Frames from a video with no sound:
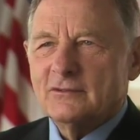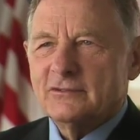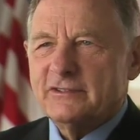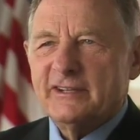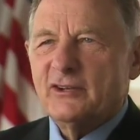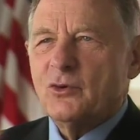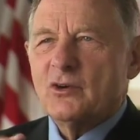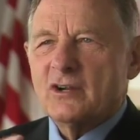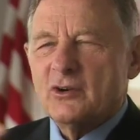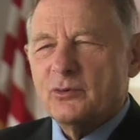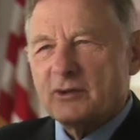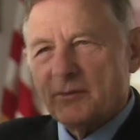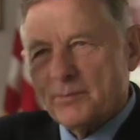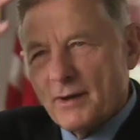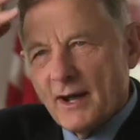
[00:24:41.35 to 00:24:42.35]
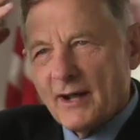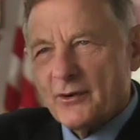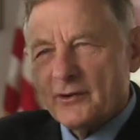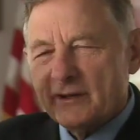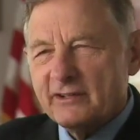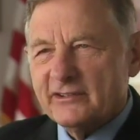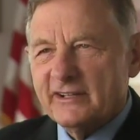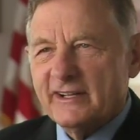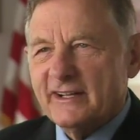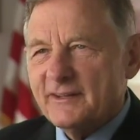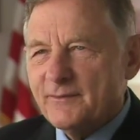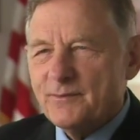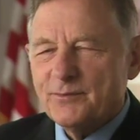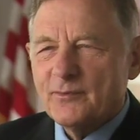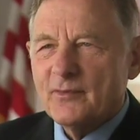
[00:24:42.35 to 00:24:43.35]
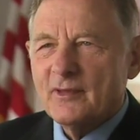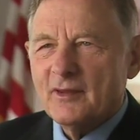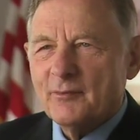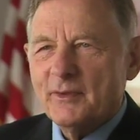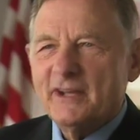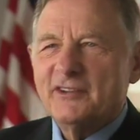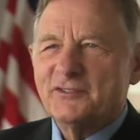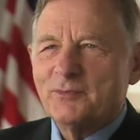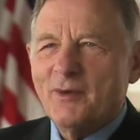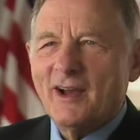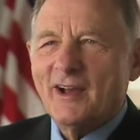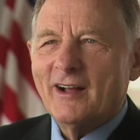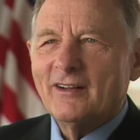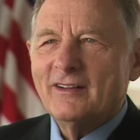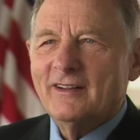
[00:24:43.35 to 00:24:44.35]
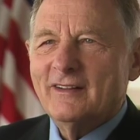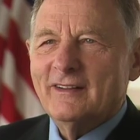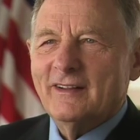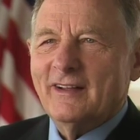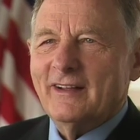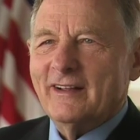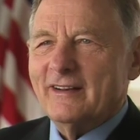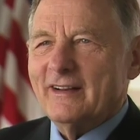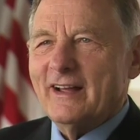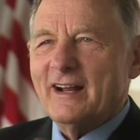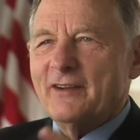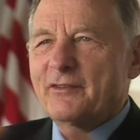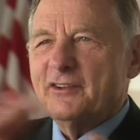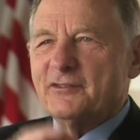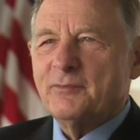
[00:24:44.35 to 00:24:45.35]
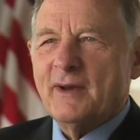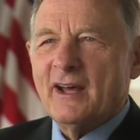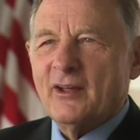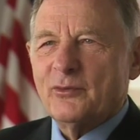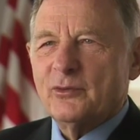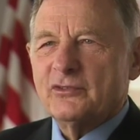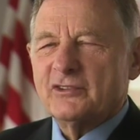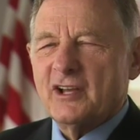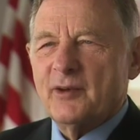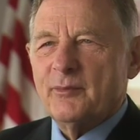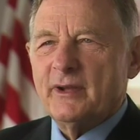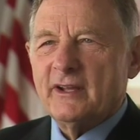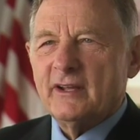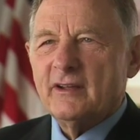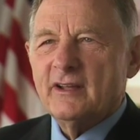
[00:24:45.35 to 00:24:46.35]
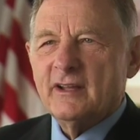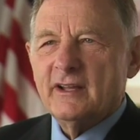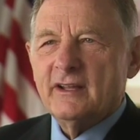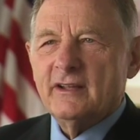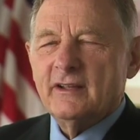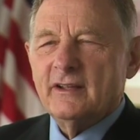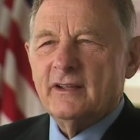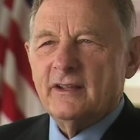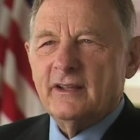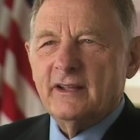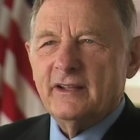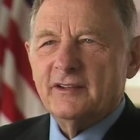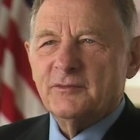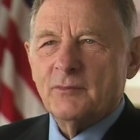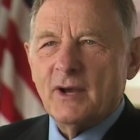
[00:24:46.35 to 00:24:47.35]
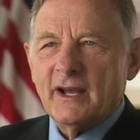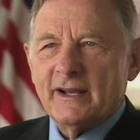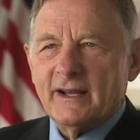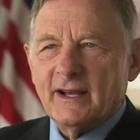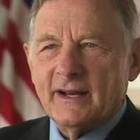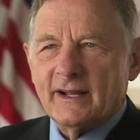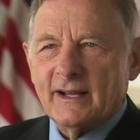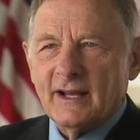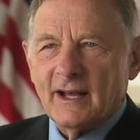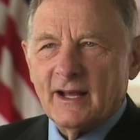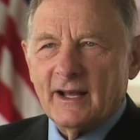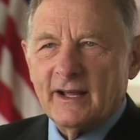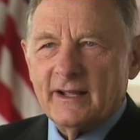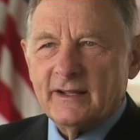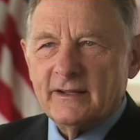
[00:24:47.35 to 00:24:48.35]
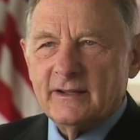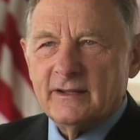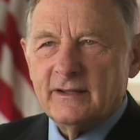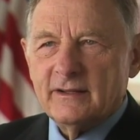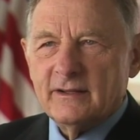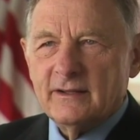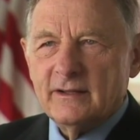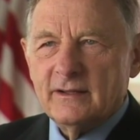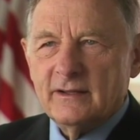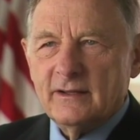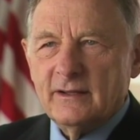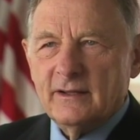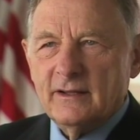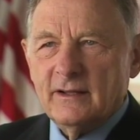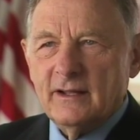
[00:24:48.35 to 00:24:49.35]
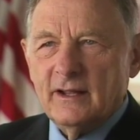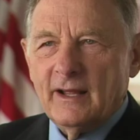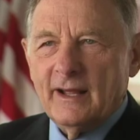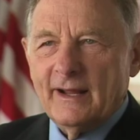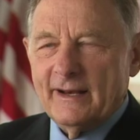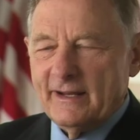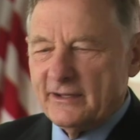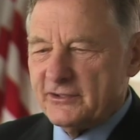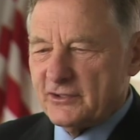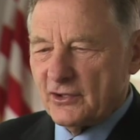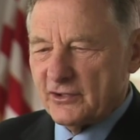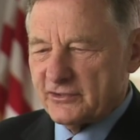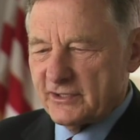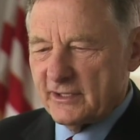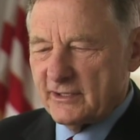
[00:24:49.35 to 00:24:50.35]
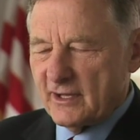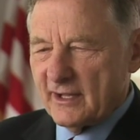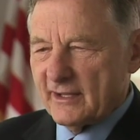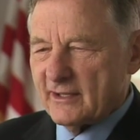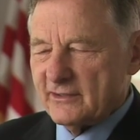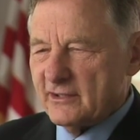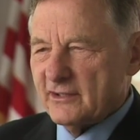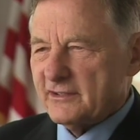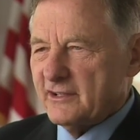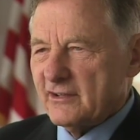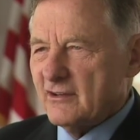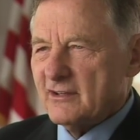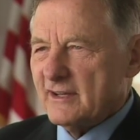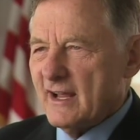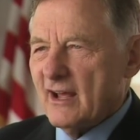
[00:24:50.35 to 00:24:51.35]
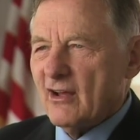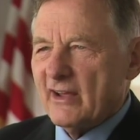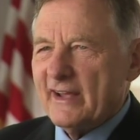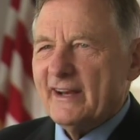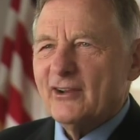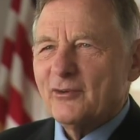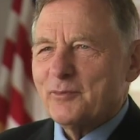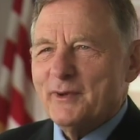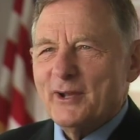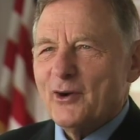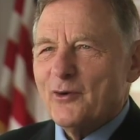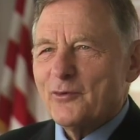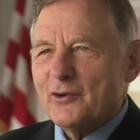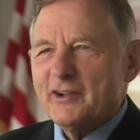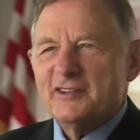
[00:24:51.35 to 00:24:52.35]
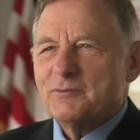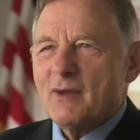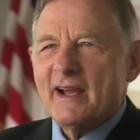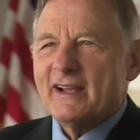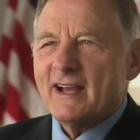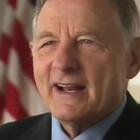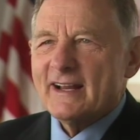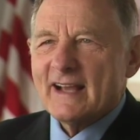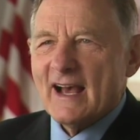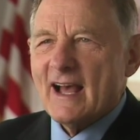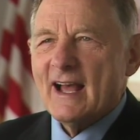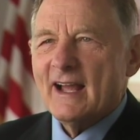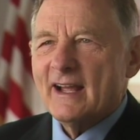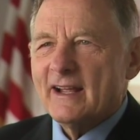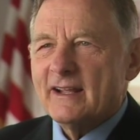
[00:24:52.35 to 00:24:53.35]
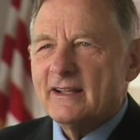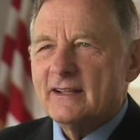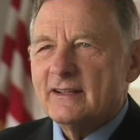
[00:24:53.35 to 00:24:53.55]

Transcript: steelworker with a pot on his head, big smile, and out of his mouth was coming, "He's my kind of guy." And Henshaw said, "I can just hear it now. Hey, look me over. He's my kind of guy."